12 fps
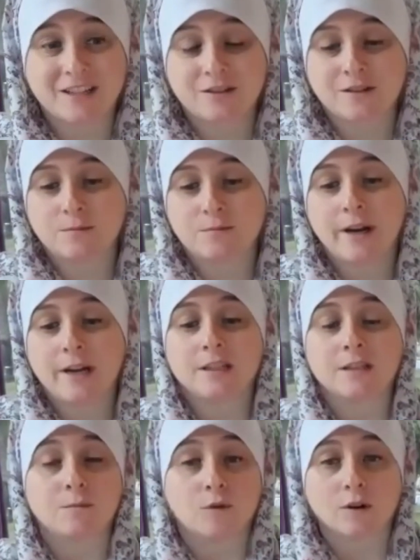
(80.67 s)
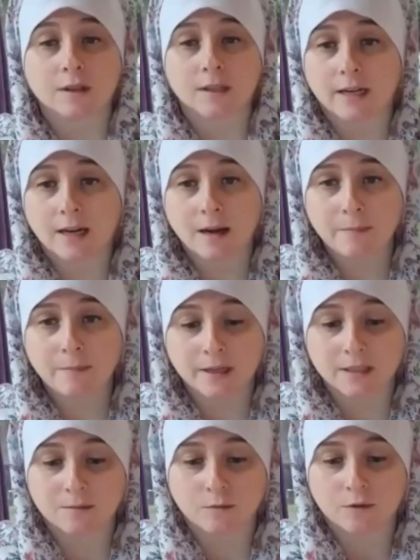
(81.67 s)
So the brain is more lit up,
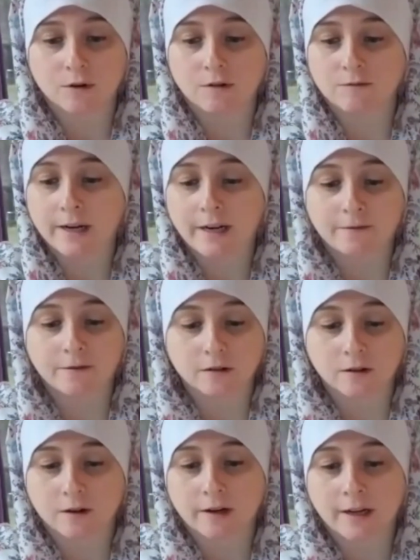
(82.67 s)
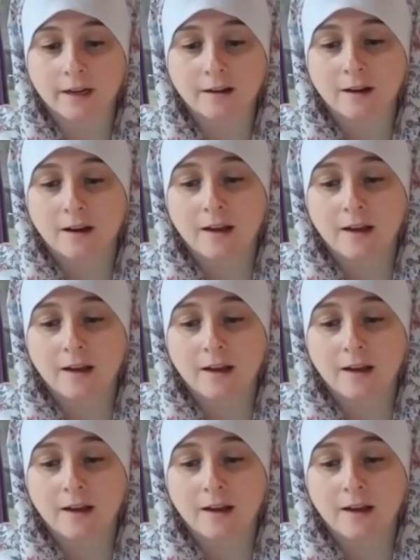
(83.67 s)
it's more ready for learning,